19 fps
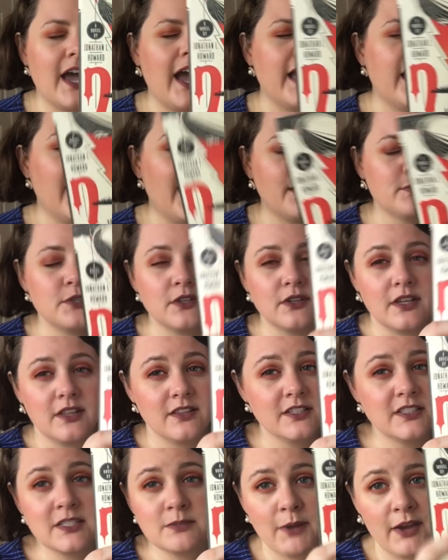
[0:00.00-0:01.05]
I absolutely,
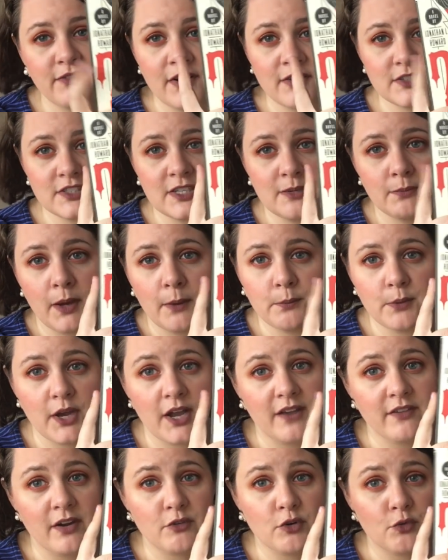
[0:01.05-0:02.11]
this is my favorite steampunk book
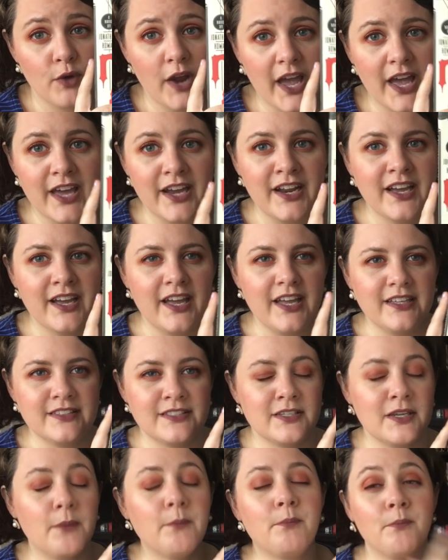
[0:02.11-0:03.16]
I've ever read.
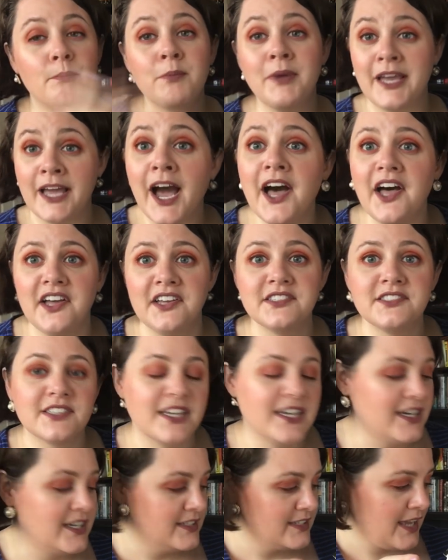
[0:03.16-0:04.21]
It's because
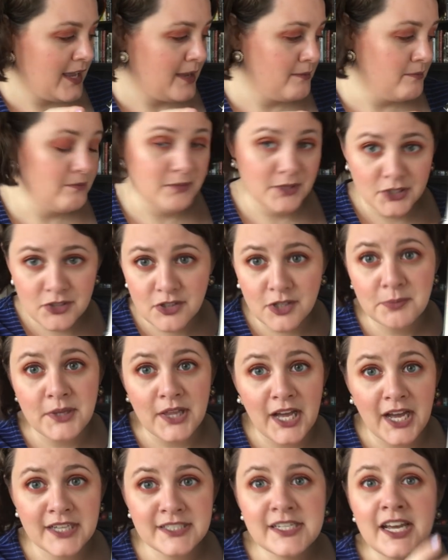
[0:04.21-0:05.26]
it is a mystery
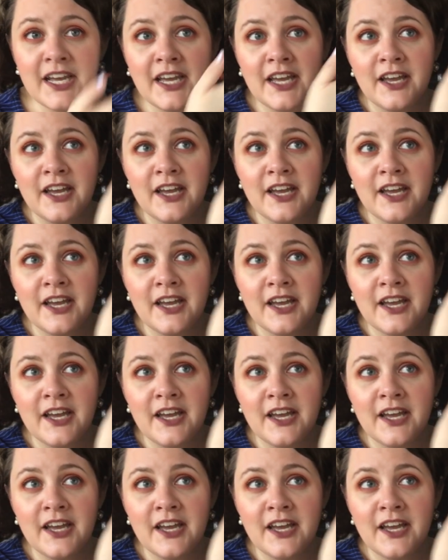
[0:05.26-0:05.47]
plot